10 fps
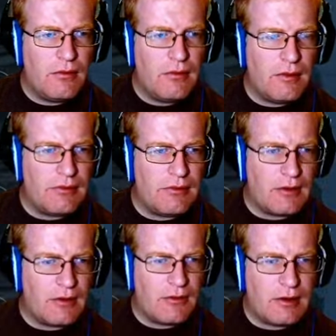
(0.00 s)
That's
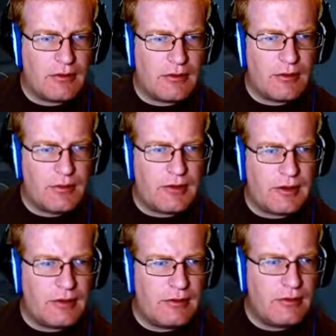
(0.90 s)
not correct. Oh, it is
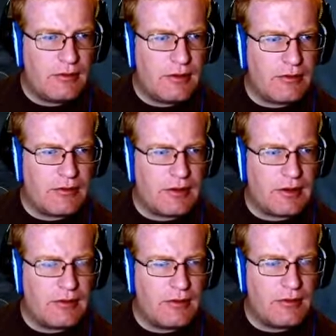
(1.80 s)
correct. It is
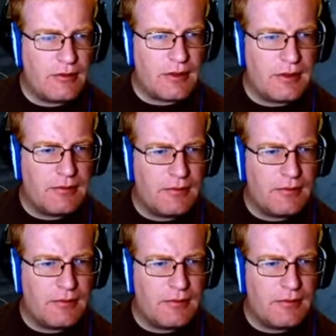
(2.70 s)
correct. Okay.